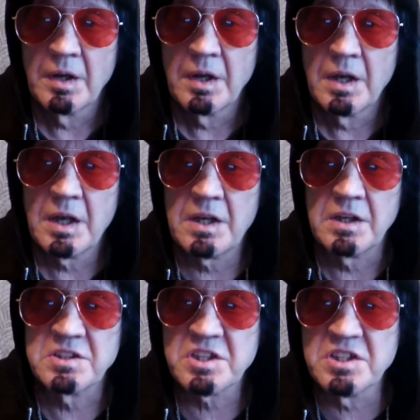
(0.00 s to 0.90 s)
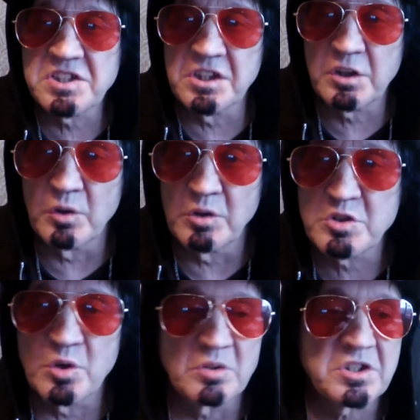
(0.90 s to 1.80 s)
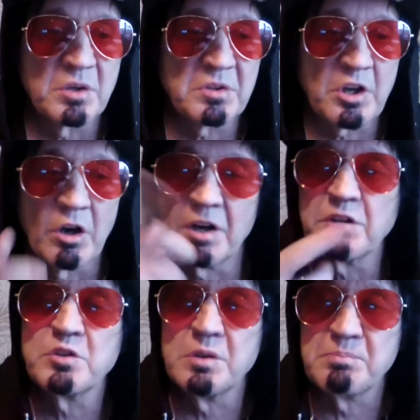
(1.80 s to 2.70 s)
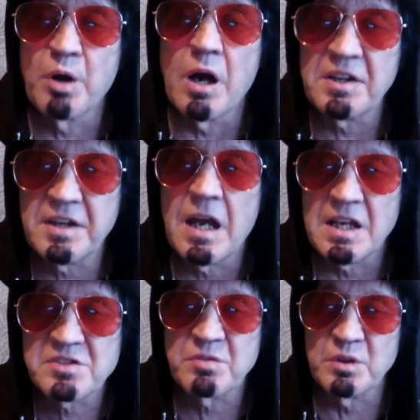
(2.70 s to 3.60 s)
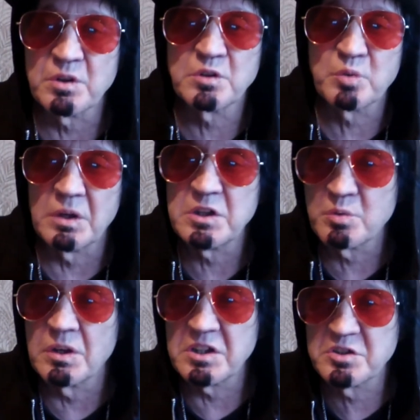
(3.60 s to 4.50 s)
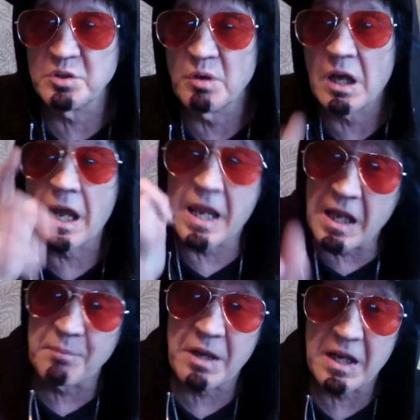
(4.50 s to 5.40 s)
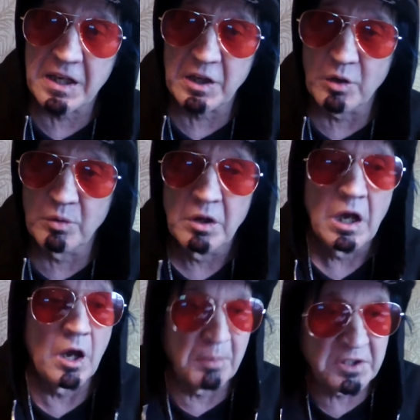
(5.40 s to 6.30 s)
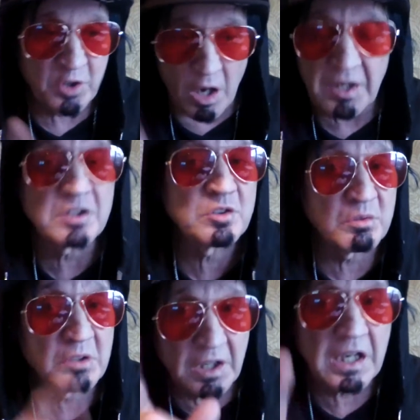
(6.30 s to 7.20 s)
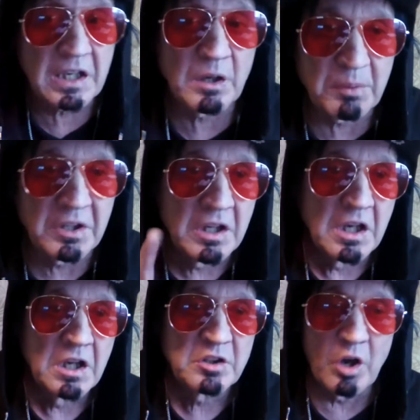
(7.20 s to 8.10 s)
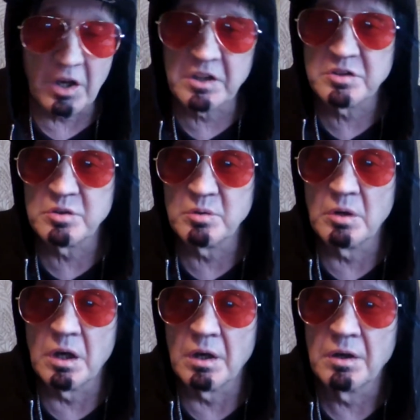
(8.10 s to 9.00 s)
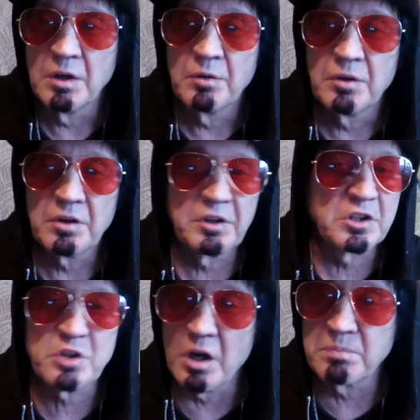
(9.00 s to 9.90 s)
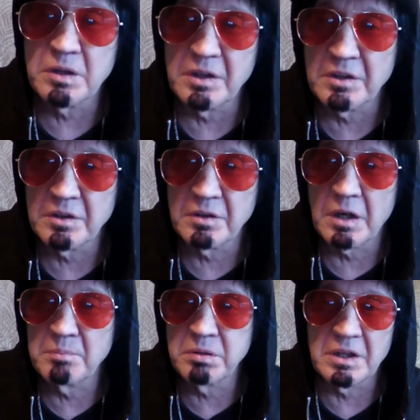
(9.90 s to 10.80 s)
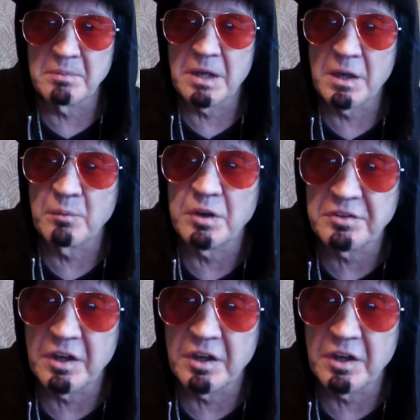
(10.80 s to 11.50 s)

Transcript: Hey, it's Izzy Dakota Jones here with the Art of Doing podcast for 2022. Hey, I'm hanging out. I'll be talking to, not hanging out, but talking to a guitar player I play in a band with,